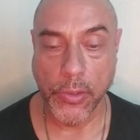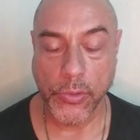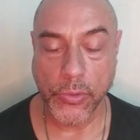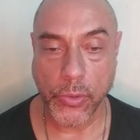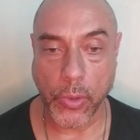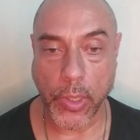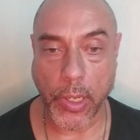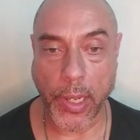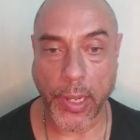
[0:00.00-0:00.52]

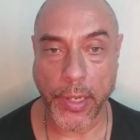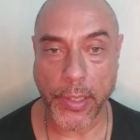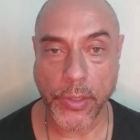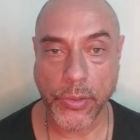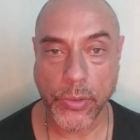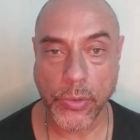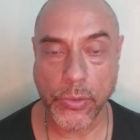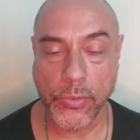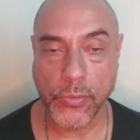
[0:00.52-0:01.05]
So
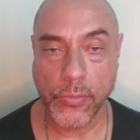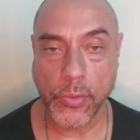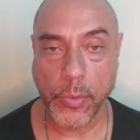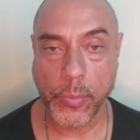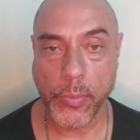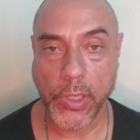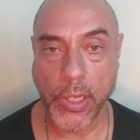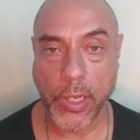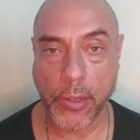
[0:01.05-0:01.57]
actions
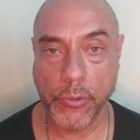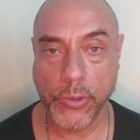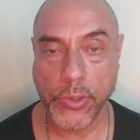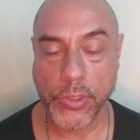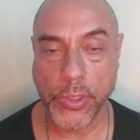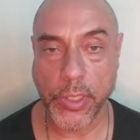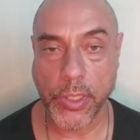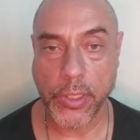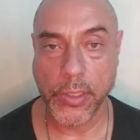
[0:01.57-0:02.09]
from the
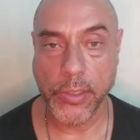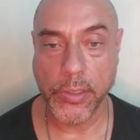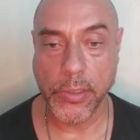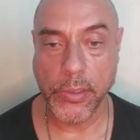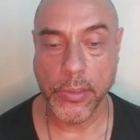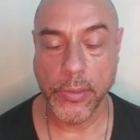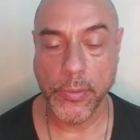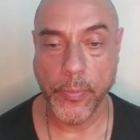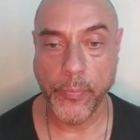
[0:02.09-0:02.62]
outside
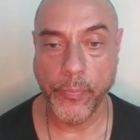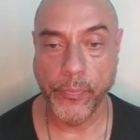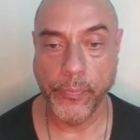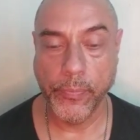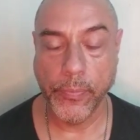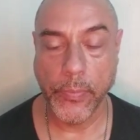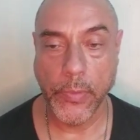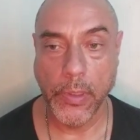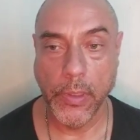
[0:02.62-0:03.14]

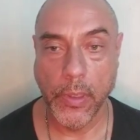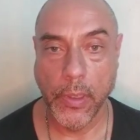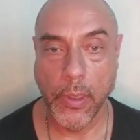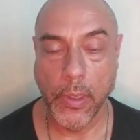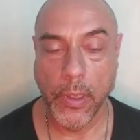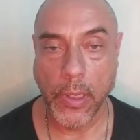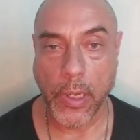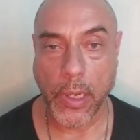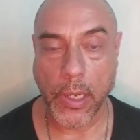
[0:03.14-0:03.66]

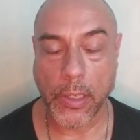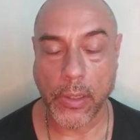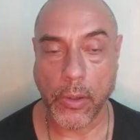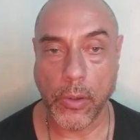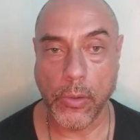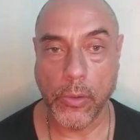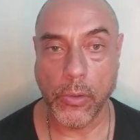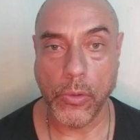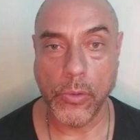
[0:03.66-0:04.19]
and
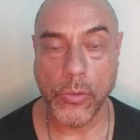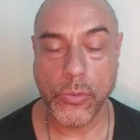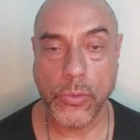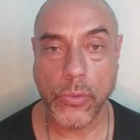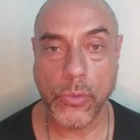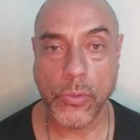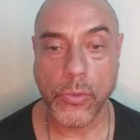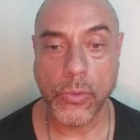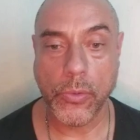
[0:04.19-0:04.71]

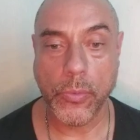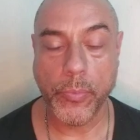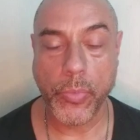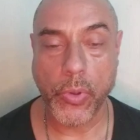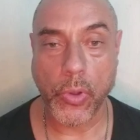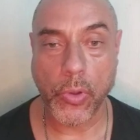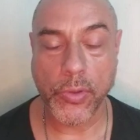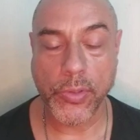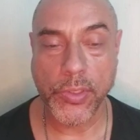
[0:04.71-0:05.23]
also
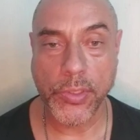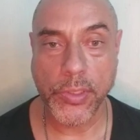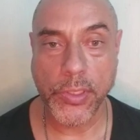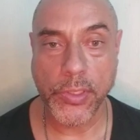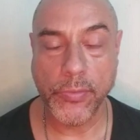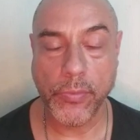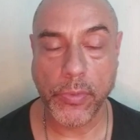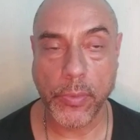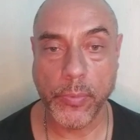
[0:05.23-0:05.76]

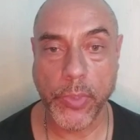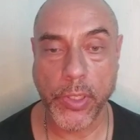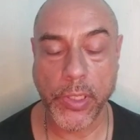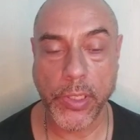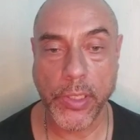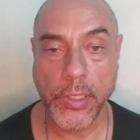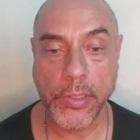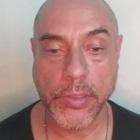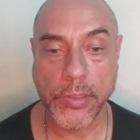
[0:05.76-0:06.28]
processes from the
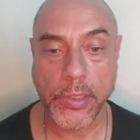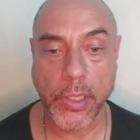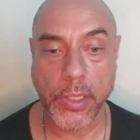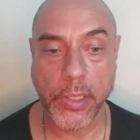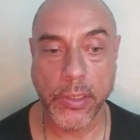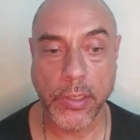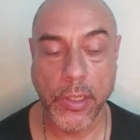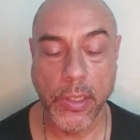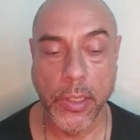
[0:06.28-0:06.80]

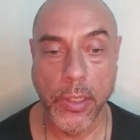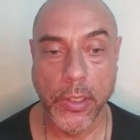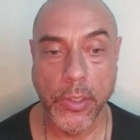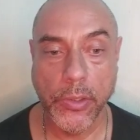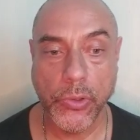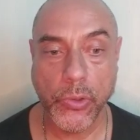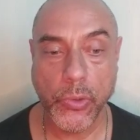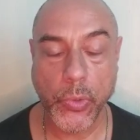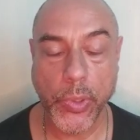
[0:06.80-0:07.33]
inside
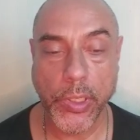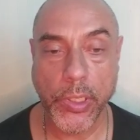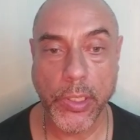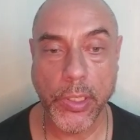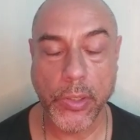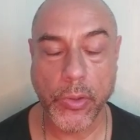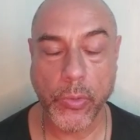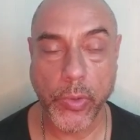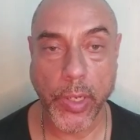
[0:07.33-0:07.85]

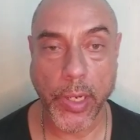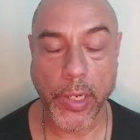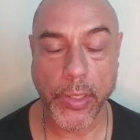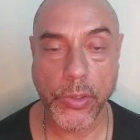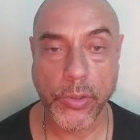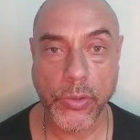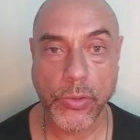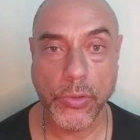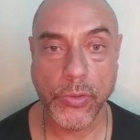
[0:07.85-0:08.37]
trigger
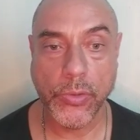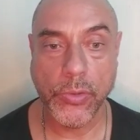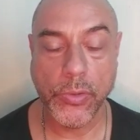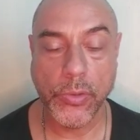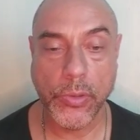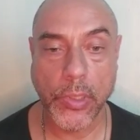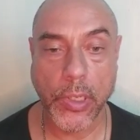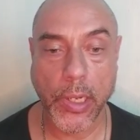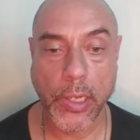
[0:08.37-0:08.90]

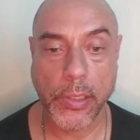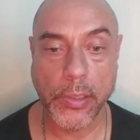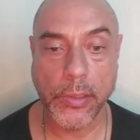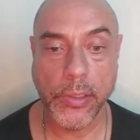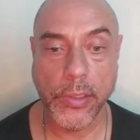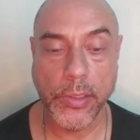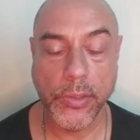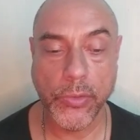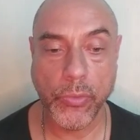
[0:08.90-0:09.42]
reactions, and
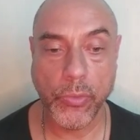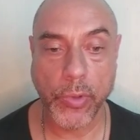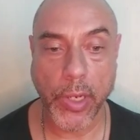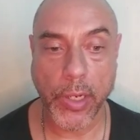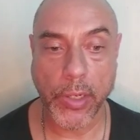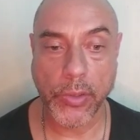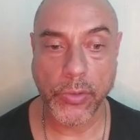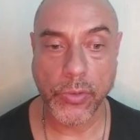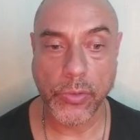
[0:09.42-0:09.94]
these
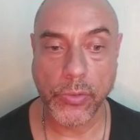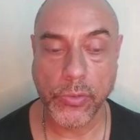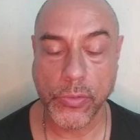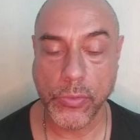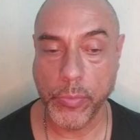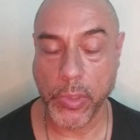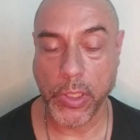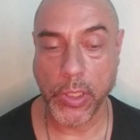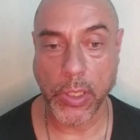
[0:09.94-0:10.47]

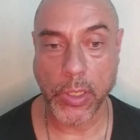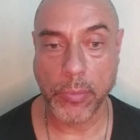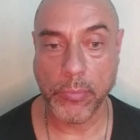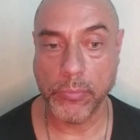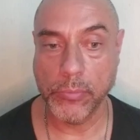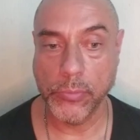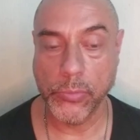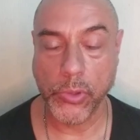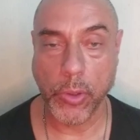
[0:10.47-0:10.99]
reactions
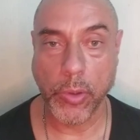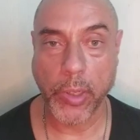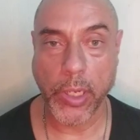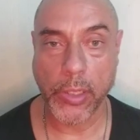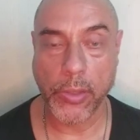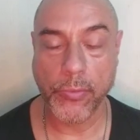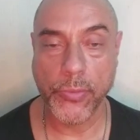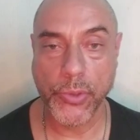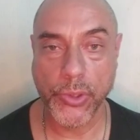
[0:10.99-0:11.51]
become some
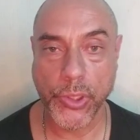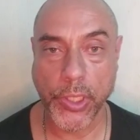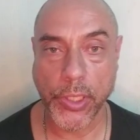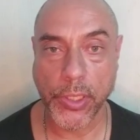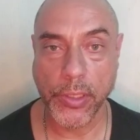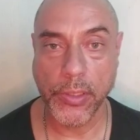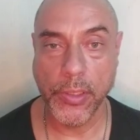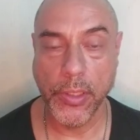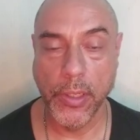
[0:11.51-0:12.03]
kind of
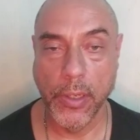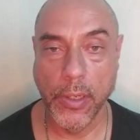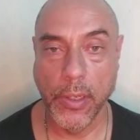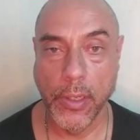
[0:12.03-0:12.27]
chain.